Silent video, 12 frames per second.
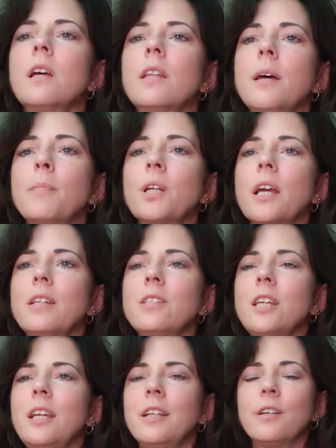number
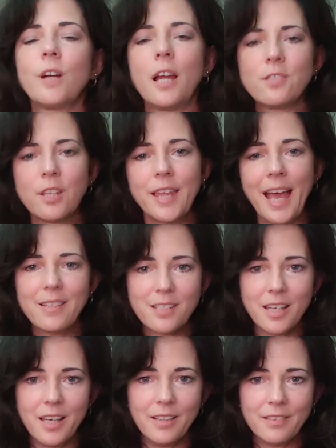19. All right, so that's
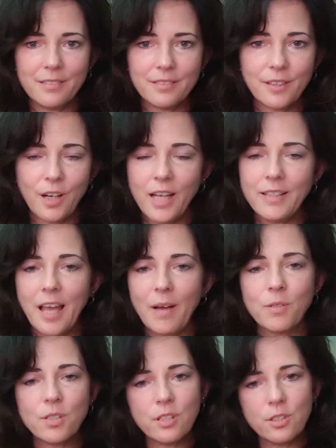it. All right,
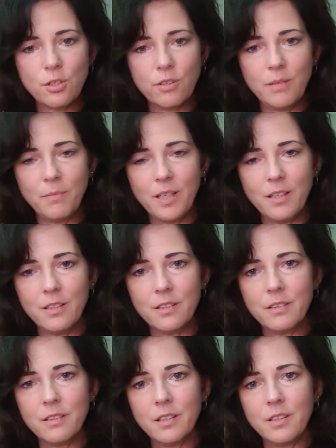that was the treatment
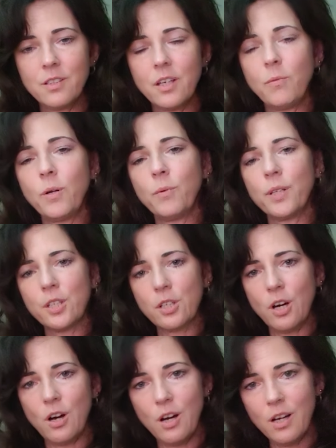that went with the
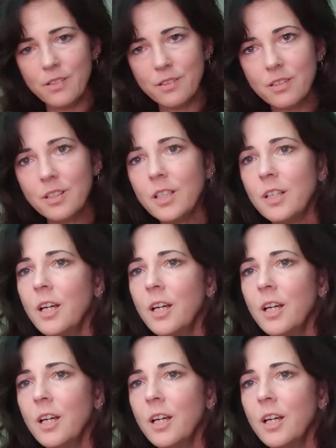cause.